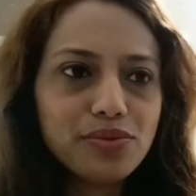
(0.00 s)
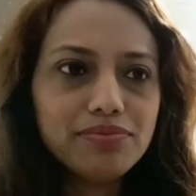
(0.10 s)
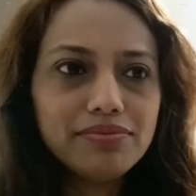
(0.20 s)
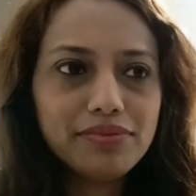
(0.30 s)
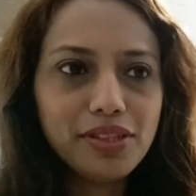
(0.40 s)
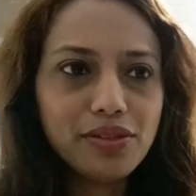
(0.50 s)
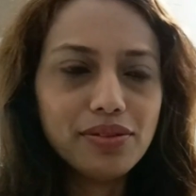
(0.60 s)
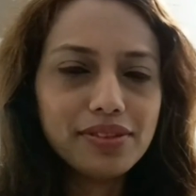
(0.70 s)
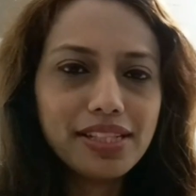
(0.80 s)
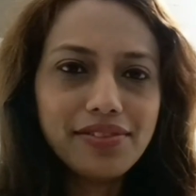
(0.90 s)
to
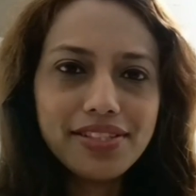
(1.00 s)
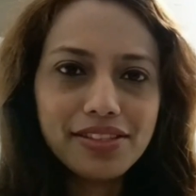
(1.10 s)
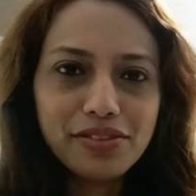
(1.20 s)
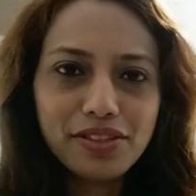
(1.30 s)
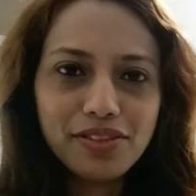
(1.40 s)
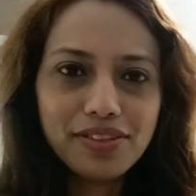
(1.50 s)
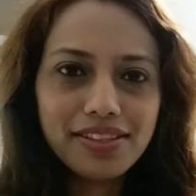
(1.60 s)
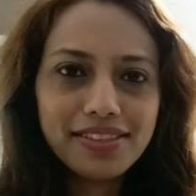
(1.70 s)
you know give it a